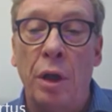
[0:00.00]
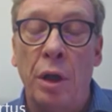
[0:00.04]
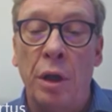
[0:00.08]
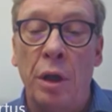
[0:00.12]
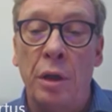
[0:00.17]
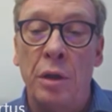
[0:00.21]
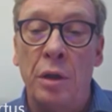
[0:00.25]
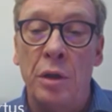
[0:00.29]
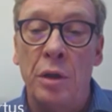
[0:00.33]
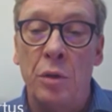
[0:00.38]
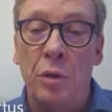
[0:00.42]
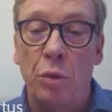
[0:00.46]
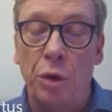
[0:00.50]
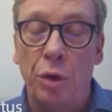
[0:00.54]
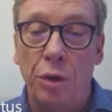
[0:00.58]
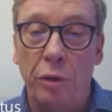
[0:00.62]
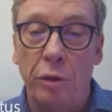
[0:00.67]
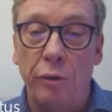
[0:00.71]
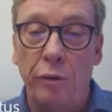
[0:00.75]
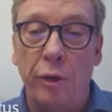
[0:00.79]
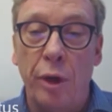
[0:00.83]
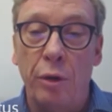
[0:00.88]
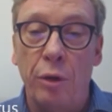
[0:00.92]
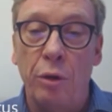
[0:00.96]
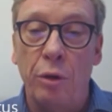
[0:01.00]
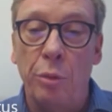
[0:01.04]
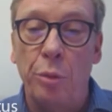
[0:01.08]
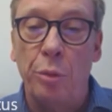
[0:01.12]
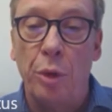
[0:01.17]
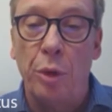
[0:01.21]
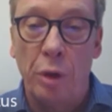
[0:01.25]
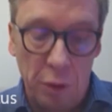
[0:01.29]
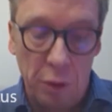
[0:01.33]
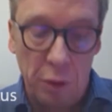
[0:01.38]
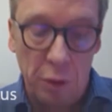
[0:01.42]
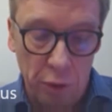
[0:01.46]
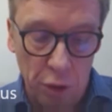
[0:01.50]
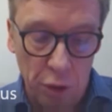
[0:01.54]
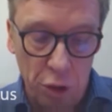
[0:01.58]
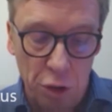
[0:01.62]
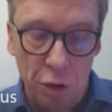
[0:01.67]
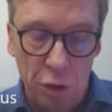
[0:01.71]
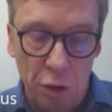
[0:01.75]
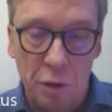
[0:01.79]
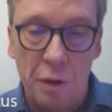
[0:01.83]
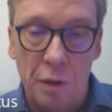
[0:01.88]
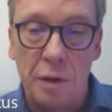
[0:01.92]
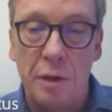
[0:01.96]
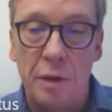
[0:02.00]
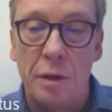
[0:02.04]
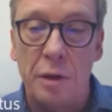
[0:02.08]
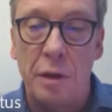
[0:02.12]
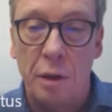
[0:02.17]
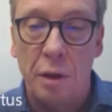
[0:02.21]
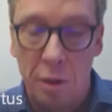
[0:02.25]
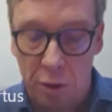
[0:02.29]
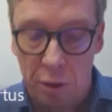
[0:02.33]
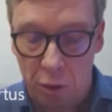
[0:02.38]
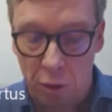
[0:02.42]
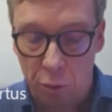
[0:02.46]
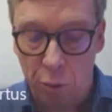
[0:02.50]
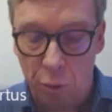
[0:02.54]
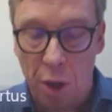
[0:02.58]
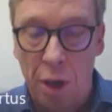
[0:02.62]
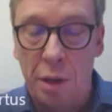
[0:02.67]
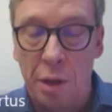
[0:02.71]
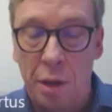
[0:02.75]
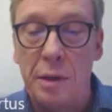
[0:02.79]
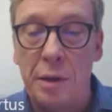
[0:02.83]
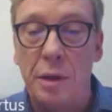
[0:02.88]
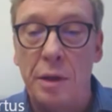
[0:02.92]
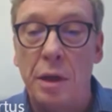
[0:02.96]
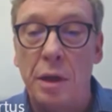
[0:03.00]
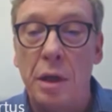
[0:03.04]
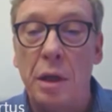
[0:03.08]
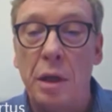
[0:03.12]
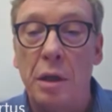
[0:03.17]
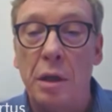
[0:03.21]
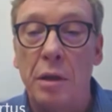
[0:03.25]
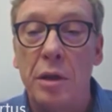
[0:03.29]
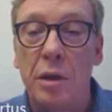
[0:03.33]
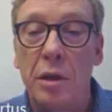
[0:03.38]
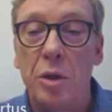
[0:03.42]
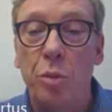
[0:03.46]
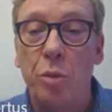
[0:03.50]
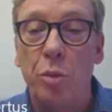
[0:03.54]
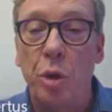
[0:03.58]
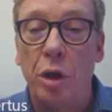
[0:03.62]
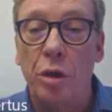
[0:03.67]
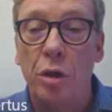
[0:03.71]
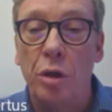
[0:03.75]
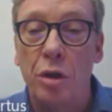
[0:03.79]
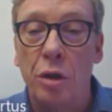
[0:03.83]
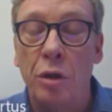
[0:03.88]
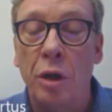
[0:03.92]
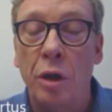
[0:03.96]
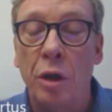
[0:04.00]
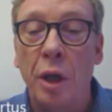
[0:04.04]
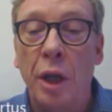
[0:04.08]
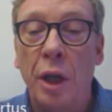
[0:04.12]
And one of our politicians, as you might see in this picture,